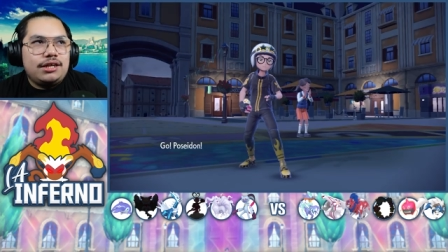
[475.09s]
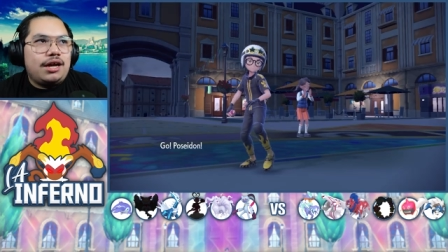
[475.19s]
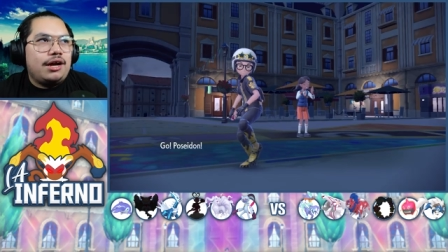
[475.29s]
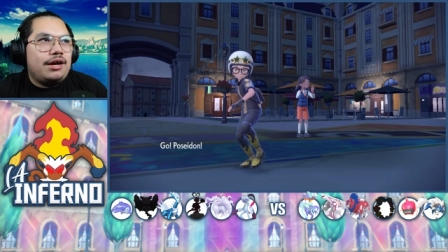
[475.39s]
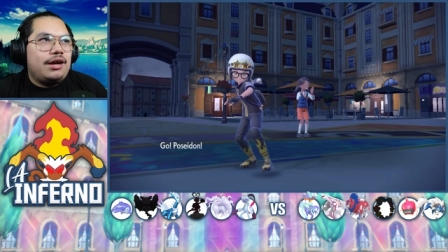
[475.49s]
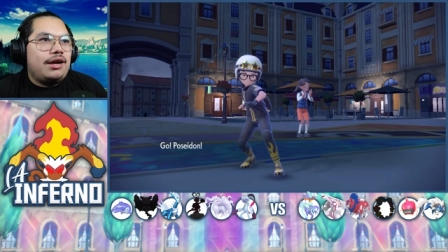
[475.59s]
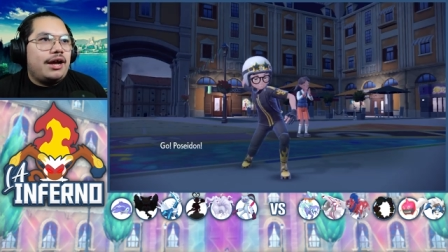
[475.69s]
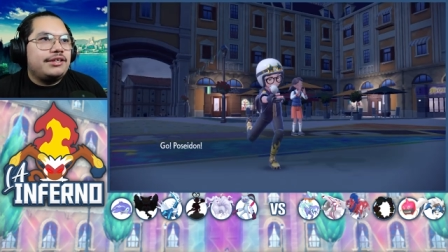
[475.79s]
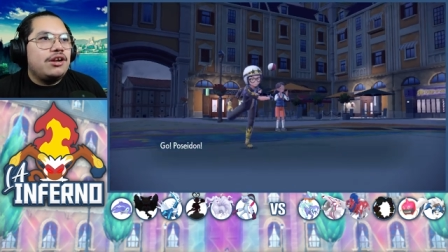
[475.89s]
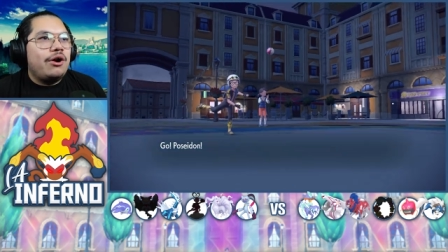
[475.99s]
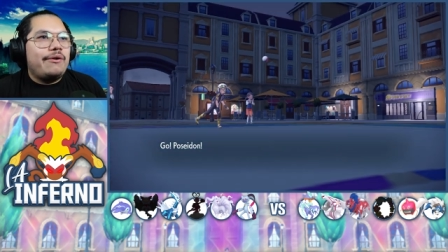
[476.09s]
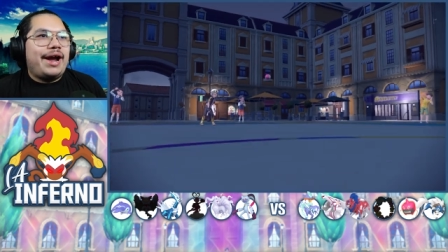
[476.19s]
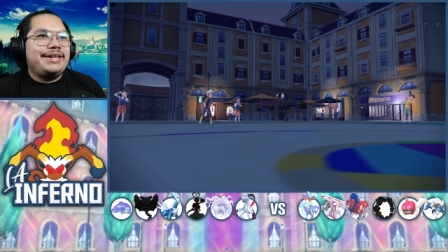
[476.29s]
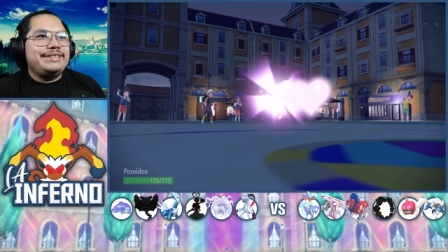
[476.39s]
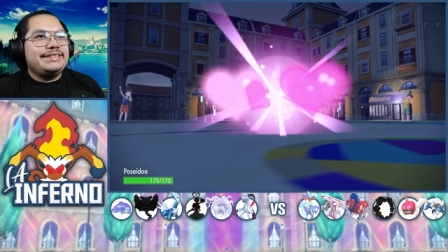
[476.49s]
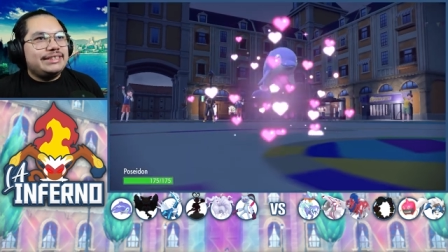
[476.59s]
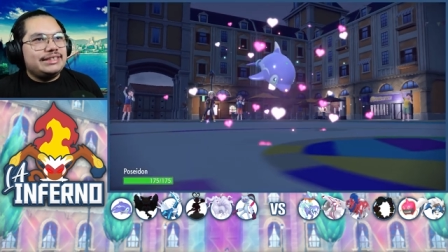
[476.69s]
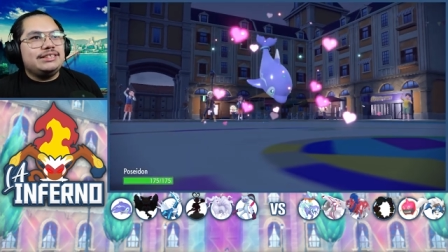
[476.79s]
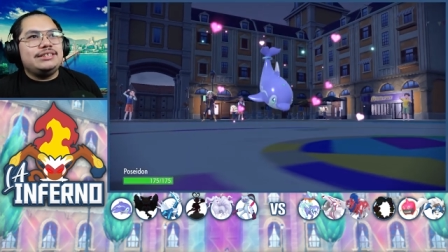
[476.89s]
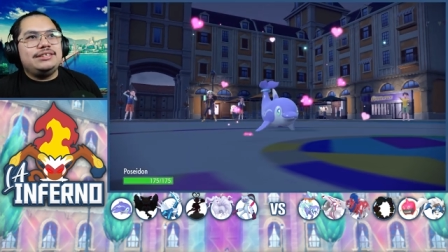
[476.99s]
Uh, I know I
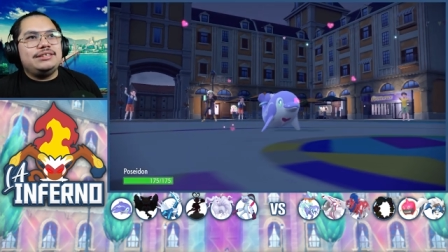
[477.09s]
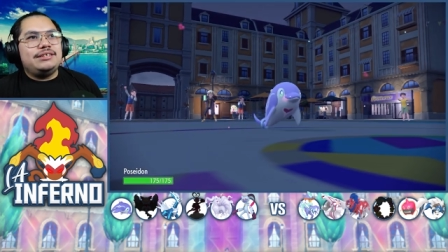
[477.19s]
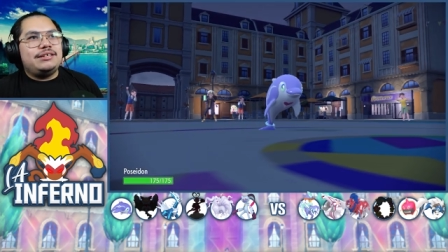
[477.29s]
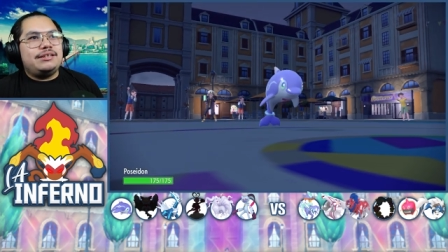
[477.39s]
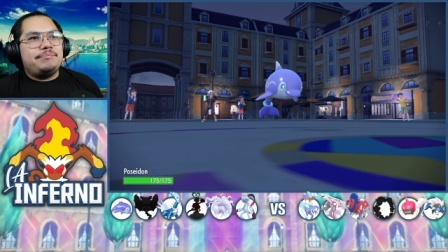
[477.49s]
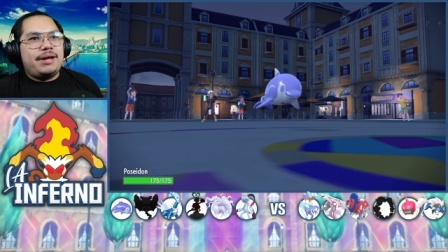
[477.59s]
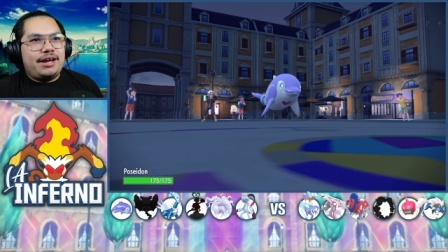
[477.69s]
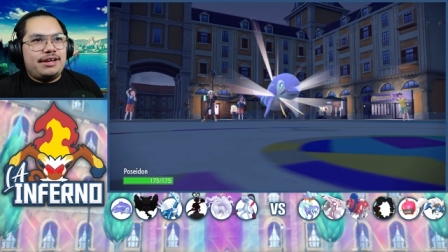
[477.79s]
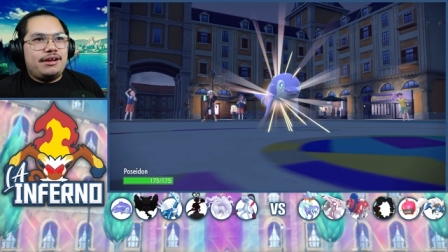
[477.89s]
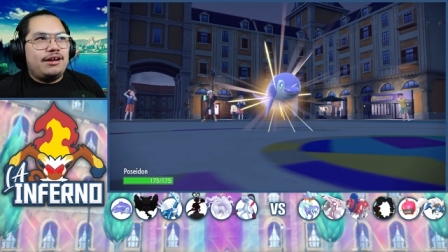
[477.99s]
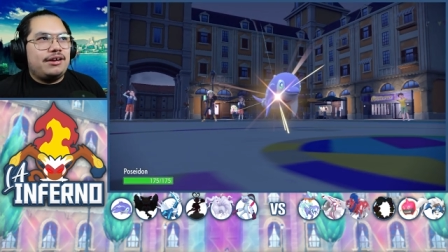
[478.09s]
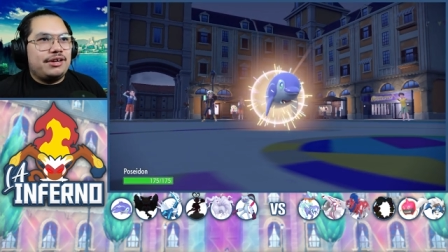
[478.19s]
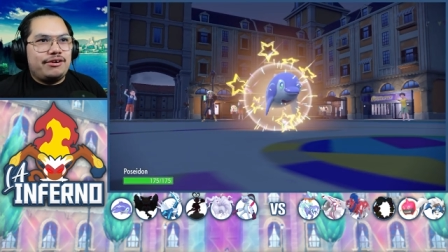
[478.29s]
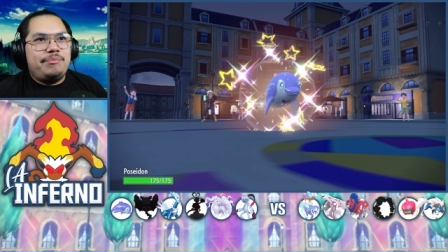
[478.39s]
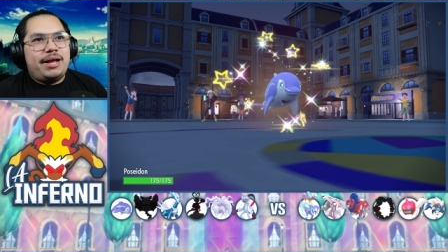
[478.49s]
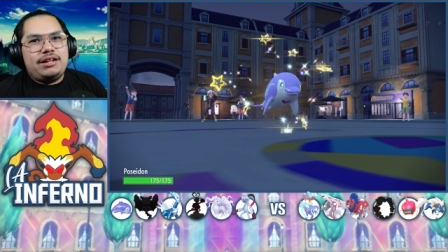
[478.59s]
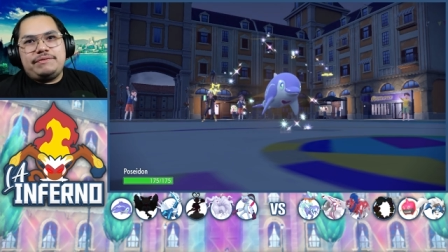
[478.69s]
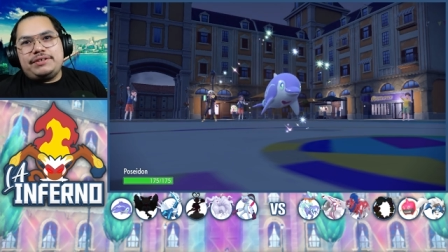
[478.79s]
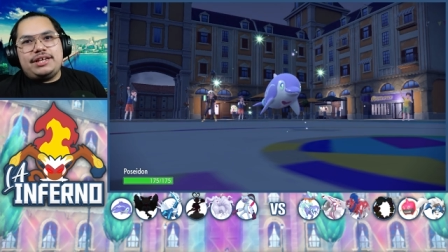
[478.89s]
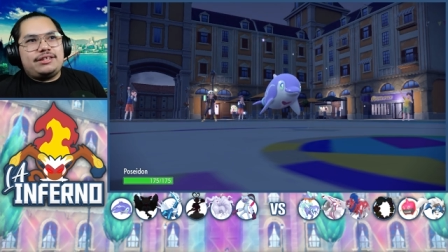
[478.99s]
need uh, Hero
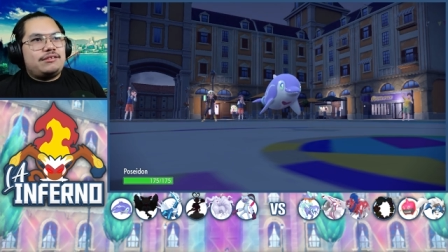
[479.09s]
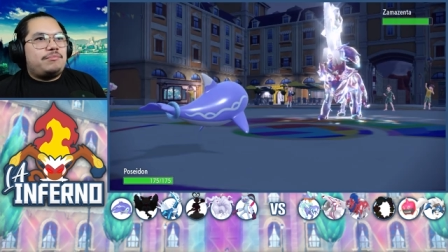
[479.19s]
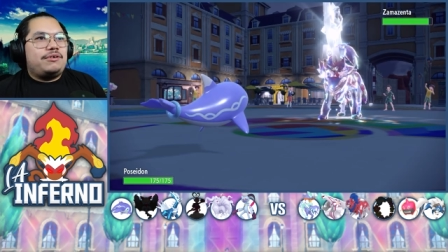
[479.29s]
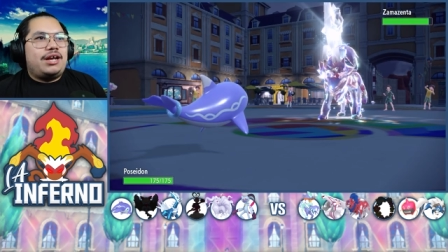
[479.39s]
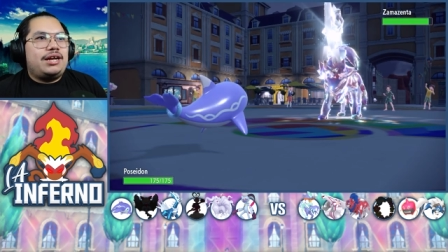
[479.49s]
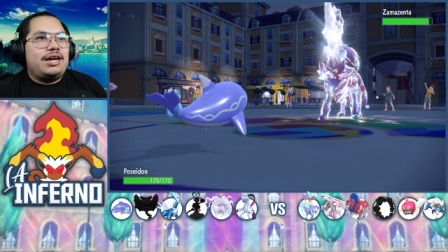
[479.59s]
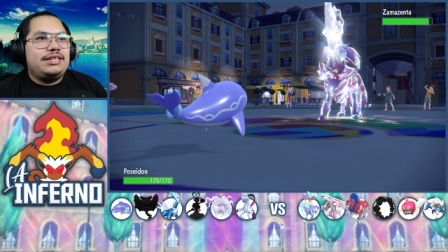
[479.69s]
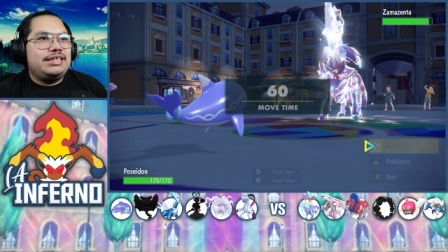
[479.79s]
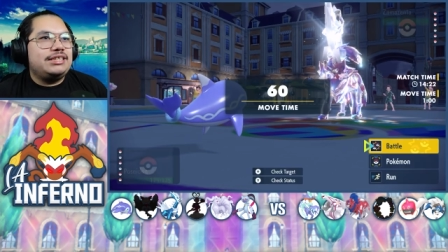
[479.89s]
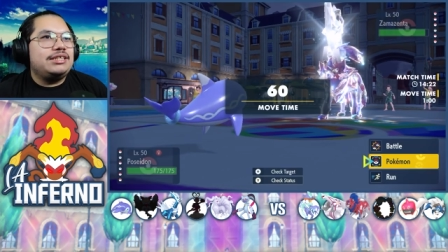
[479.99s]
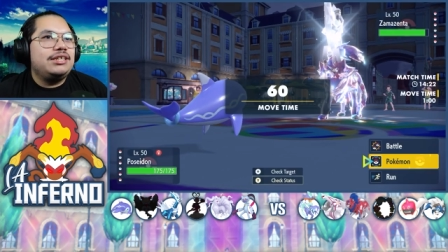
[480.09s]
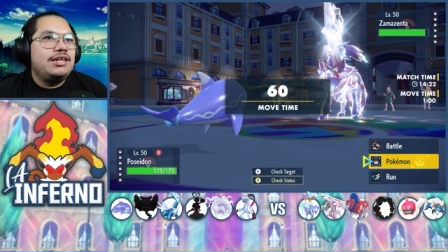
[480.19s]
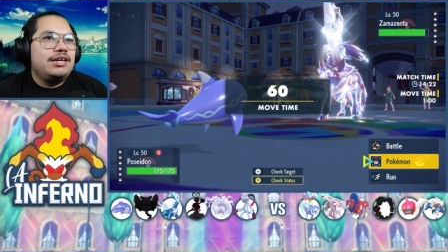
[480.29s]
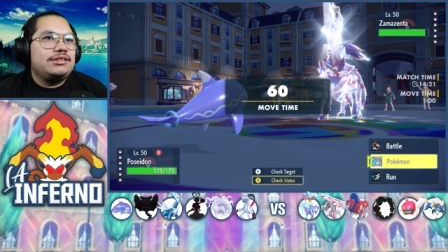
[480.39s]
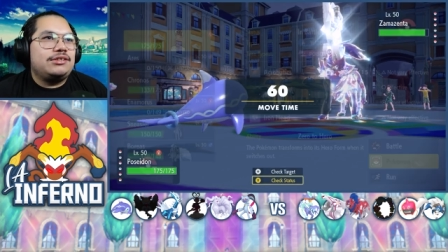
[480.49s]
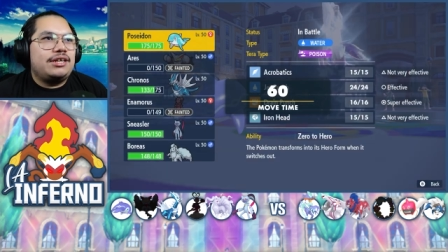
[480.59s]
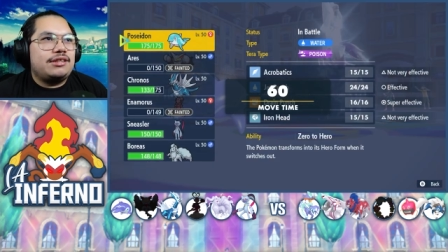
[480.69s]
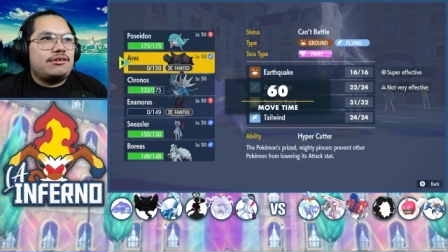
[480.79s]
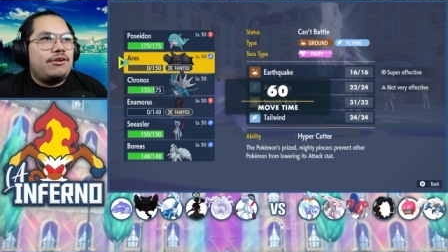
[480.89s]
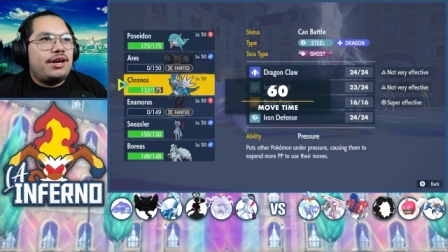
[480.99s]
Palafin at this point. I, I need it. So I
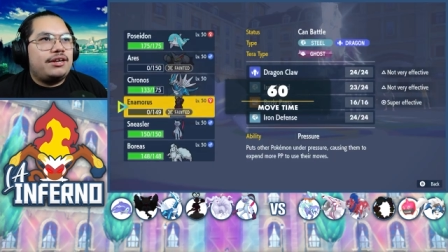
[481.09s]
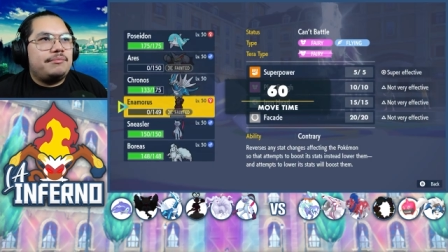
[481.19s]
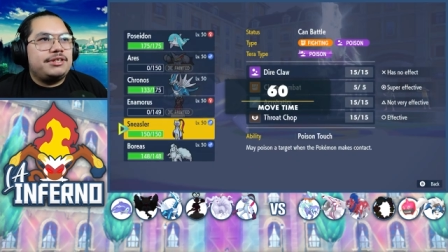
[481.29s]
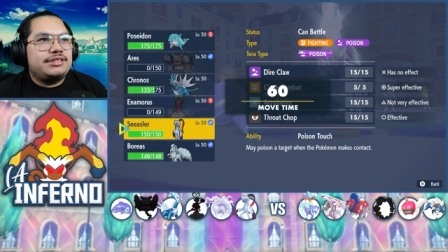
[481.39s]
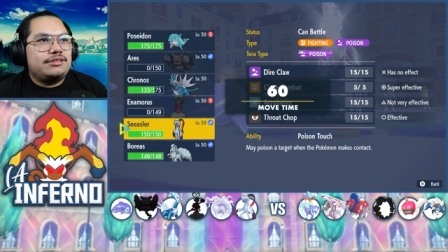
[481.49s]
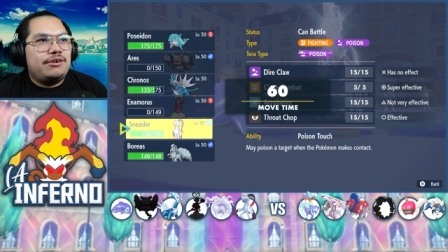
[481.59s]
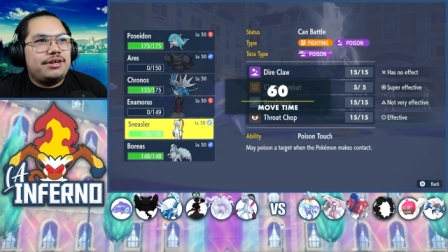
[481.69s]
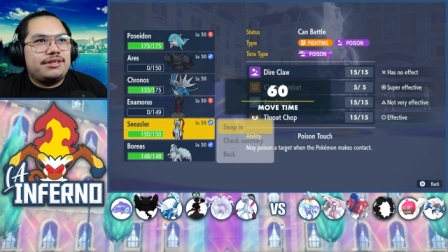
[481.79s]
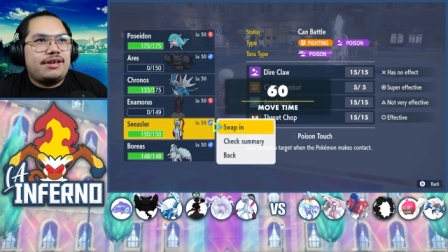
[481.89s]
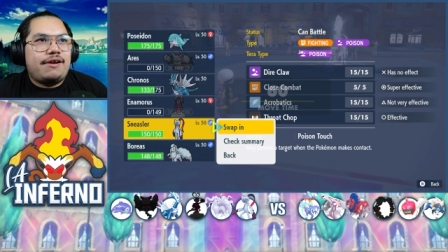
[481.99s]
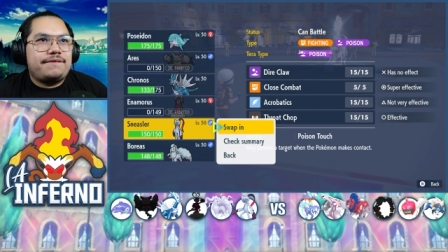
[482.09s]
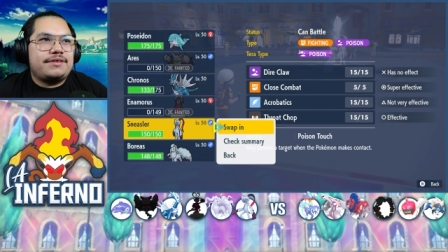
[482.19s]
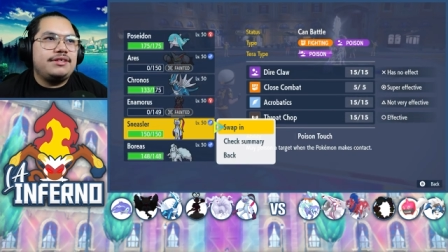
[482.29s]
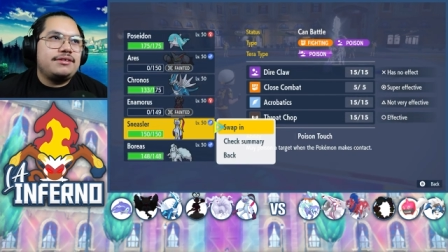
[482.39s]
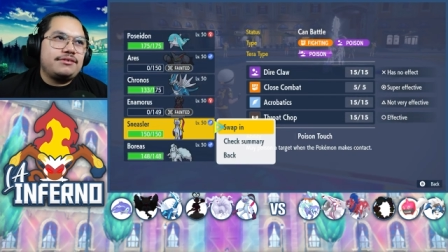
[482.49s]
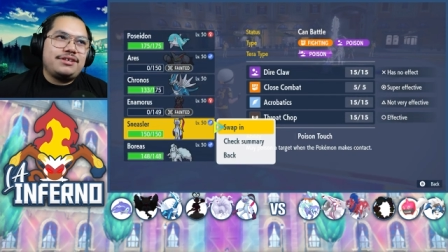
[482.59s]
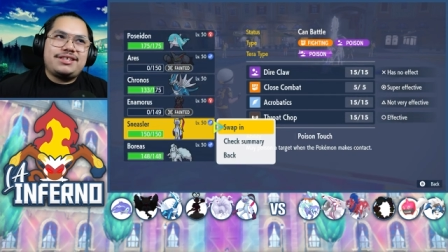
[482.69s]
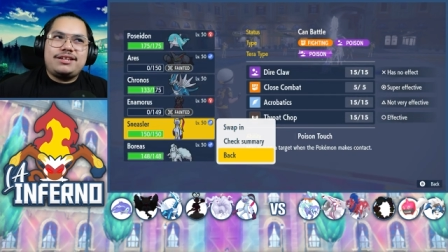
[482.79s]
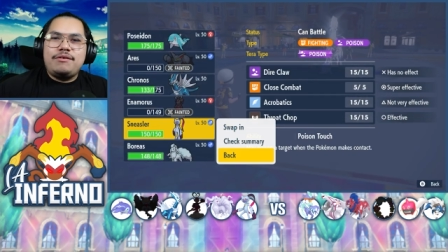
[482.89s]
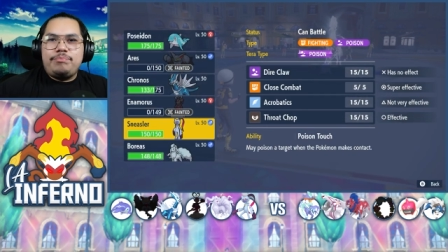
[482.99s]
just go ahead and I'm going to go ahead and sack off the Sneasler because
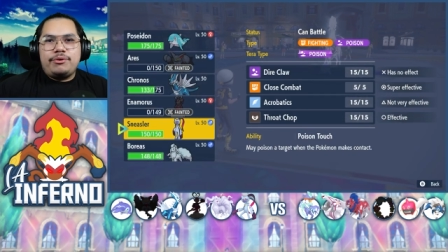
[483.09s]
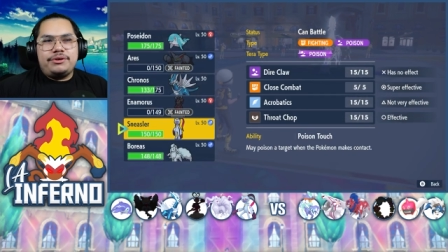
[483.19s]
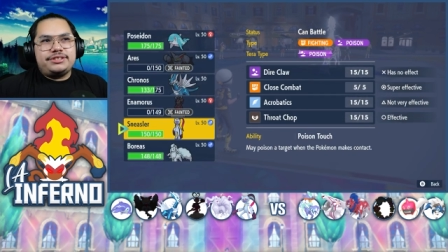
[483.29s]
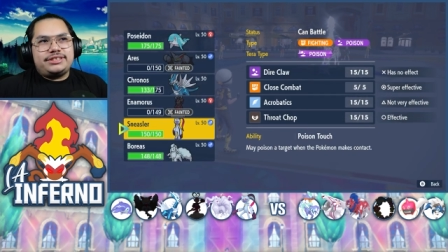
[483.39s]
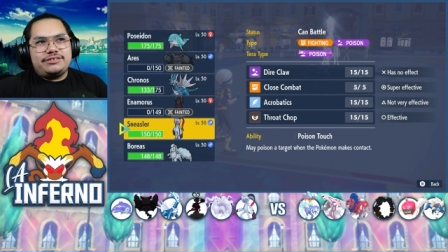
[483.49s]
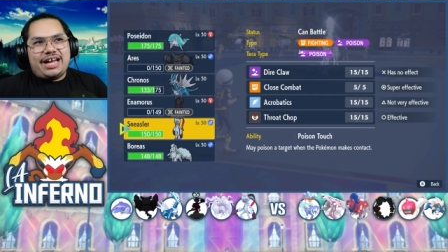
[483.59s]
I know Boreas still